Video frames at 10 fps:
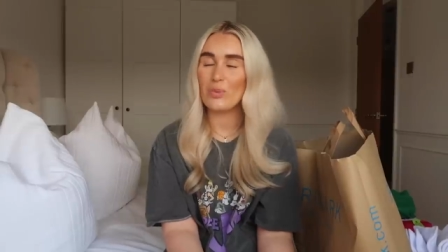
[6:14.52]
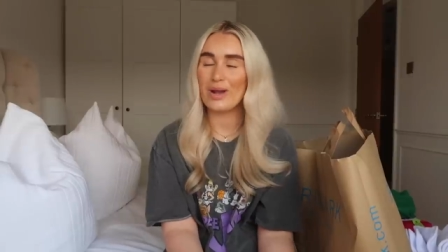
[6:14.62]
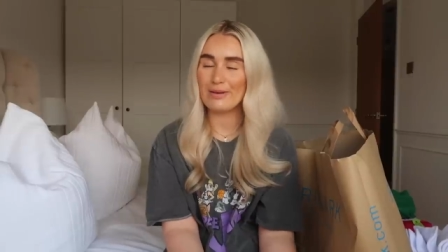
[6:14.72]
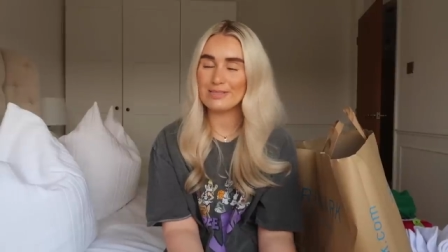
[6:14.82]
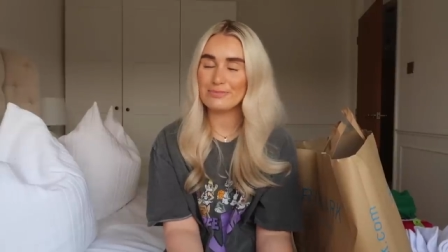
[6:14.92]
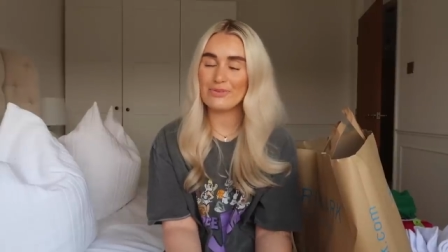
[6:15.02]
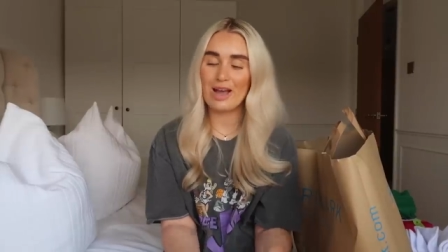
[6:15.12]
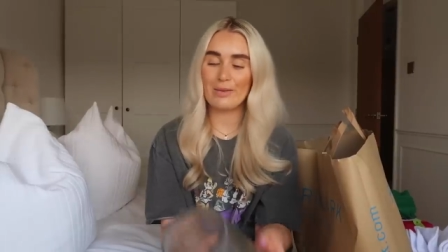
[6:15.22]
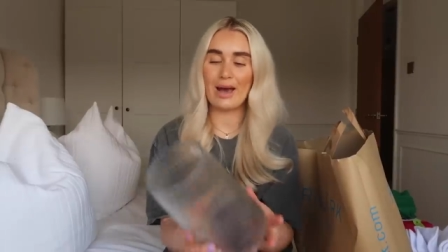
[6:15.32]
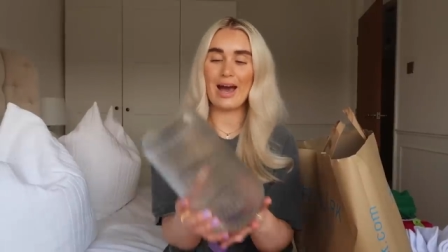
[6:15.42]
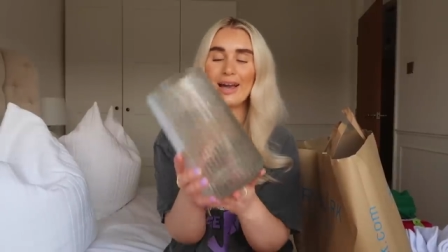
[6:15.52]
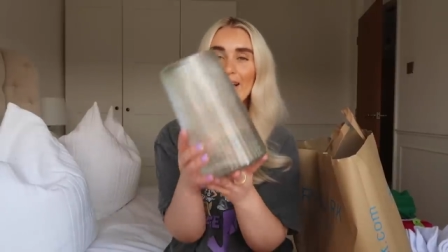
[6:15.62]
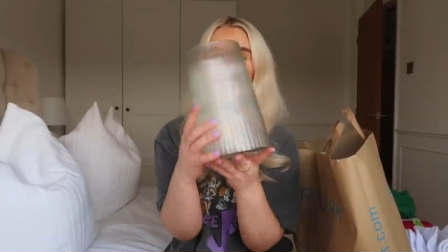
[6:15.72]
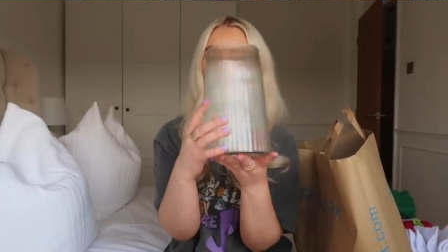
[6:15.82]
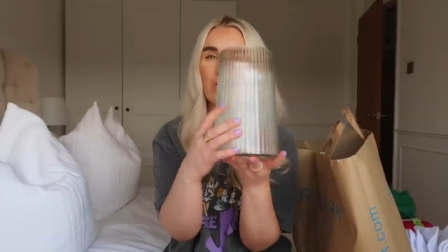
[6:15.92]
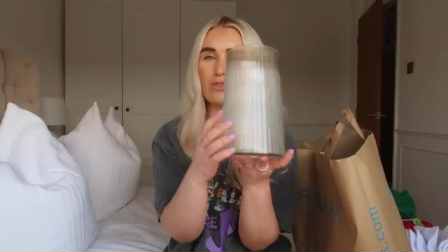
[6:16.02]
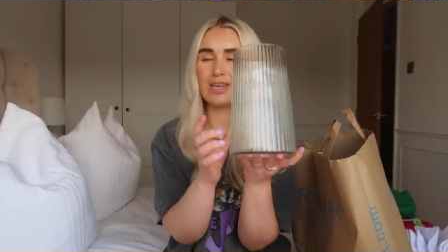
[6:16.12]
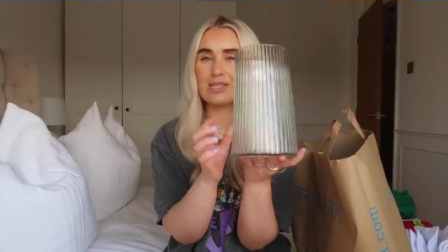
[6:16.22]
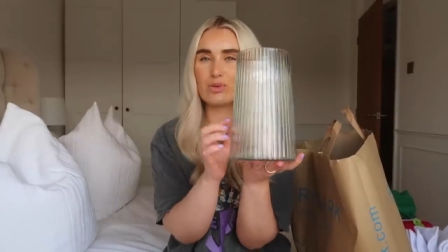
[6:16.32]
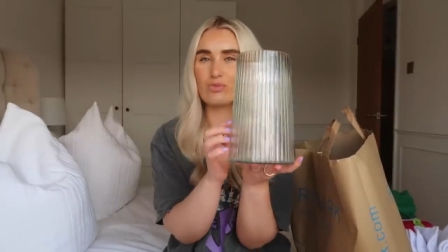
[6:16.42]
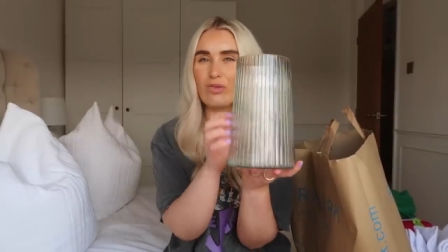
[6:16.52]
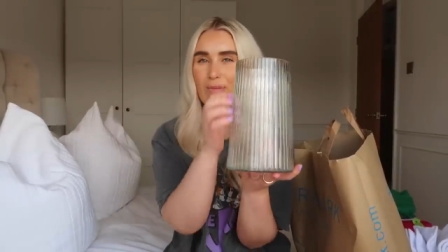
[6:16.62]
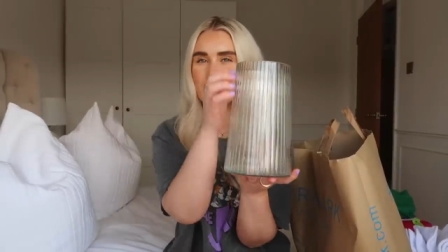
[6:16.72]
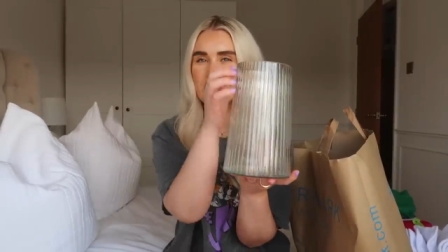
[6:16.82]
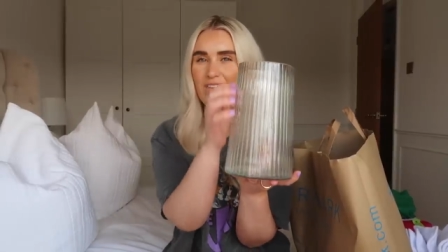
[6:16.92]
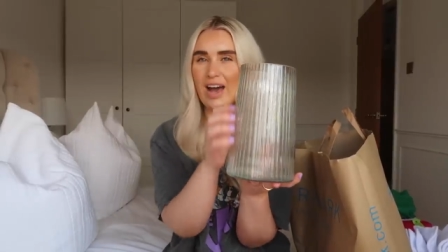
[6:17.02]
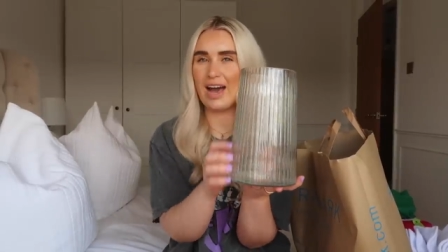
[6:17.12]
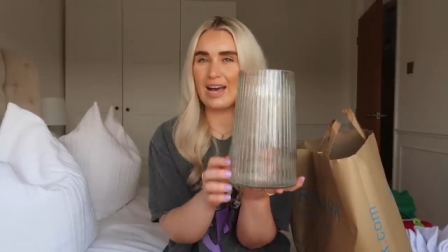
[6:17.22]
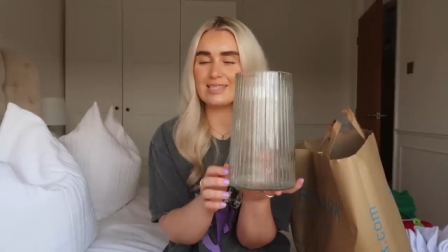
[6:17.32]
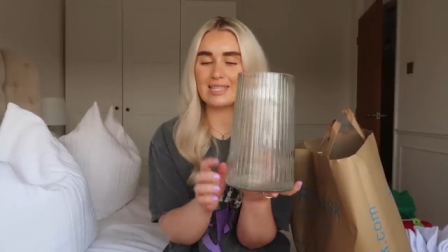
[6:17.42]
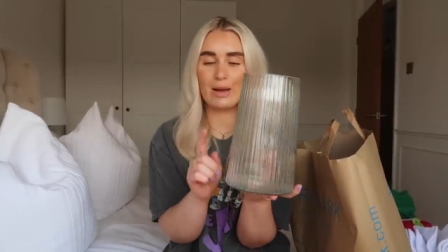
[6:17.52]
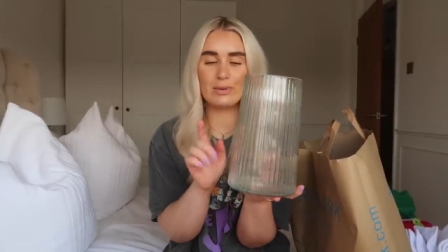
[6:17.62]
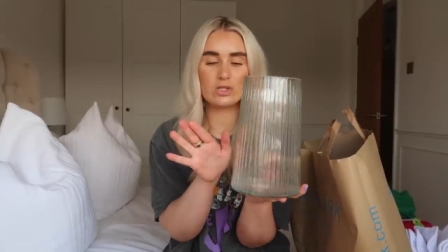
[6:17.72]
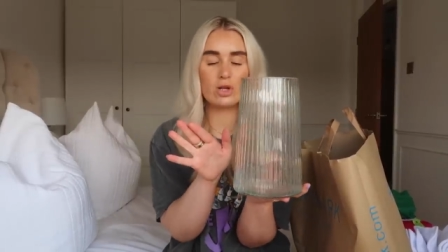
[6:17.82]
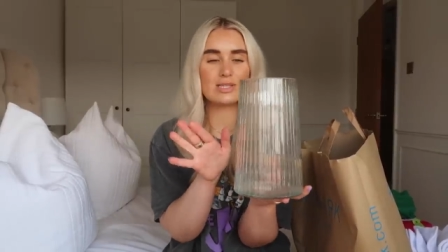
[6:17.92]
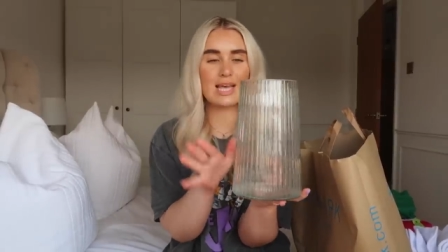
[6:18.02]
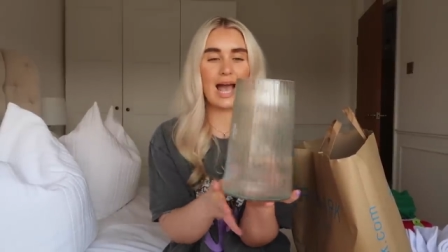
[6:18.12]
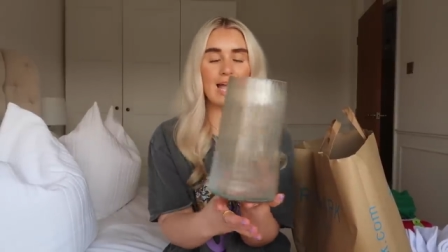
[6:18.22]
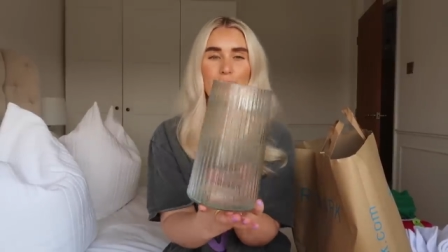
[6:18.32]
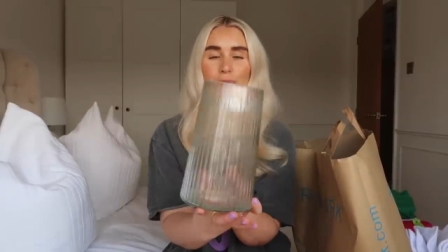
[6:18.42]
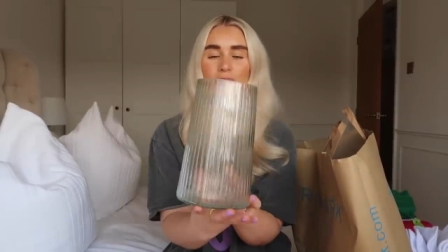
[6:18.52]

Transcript: when I was in Primark, I saw this ribbed vase. Now, it's not tiny,